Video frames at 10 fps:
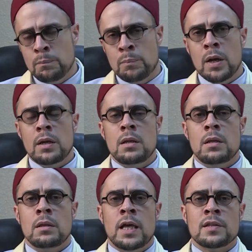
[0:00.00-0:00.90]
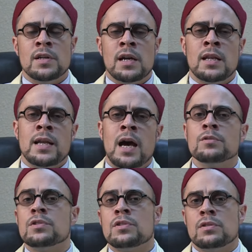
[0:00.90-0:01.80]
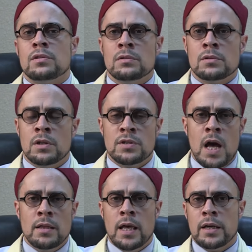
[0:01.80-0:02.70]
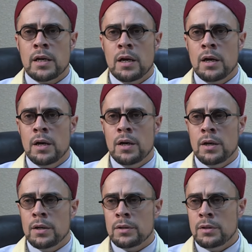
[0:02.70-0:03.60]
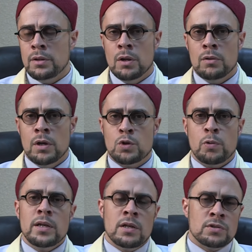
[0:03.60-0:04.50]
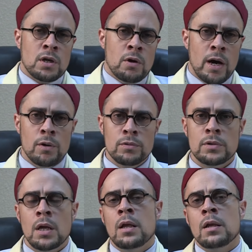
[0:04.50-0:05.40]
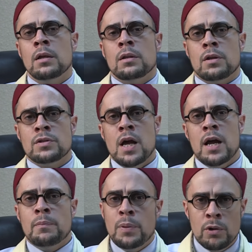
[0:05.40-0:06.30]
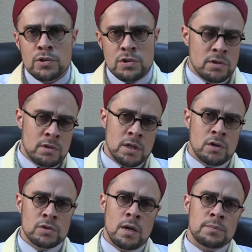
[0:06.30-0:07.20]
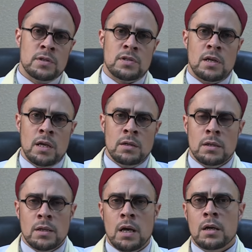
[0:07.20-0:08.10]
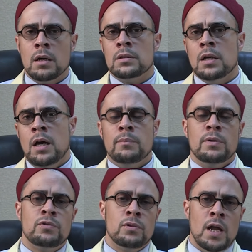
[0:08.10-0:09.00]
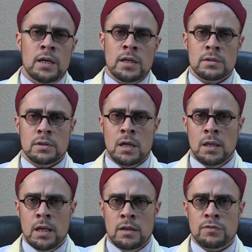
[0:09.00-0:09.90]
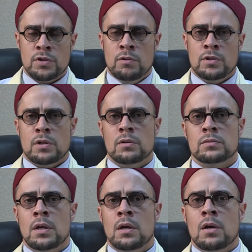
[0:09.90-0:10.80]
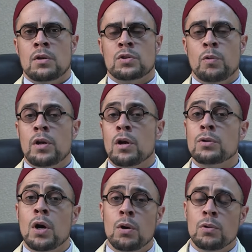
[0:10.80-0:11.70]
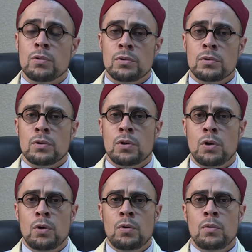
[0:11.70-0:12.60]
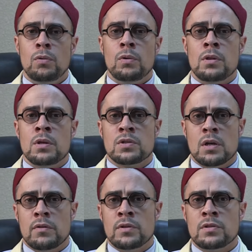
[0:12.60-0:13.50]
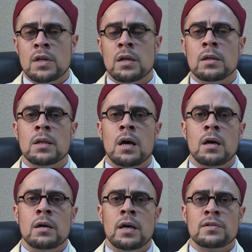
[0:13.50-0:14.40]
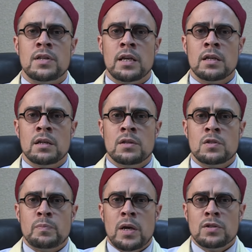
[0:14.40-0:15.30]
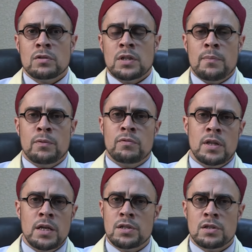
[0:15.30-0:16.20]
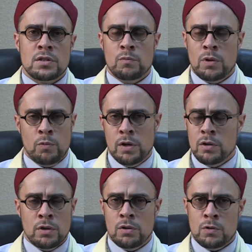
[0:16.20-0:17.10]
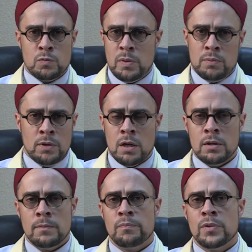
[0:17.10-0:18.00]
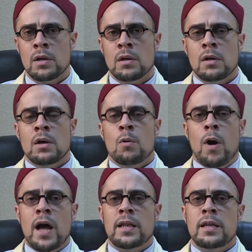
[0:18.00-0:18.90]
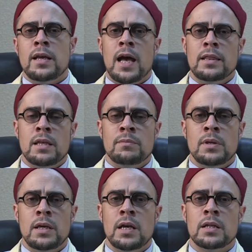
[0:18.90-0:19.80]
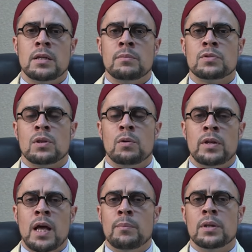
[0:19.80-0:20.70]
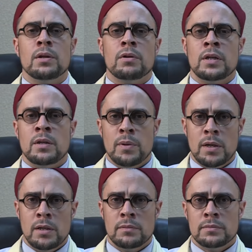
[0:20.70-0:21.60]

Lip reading: But that's not announced. There's not like a tweet doesn't go out. There's not a post that goes up that say, Inna Allah qad ahabba fulana, Allah loves so-and-so. So we don't know who the servants that Allah has taken a special type of relationship with. We don't know who those people are. Why did he hide them? He hid them so that we not belittle anybody.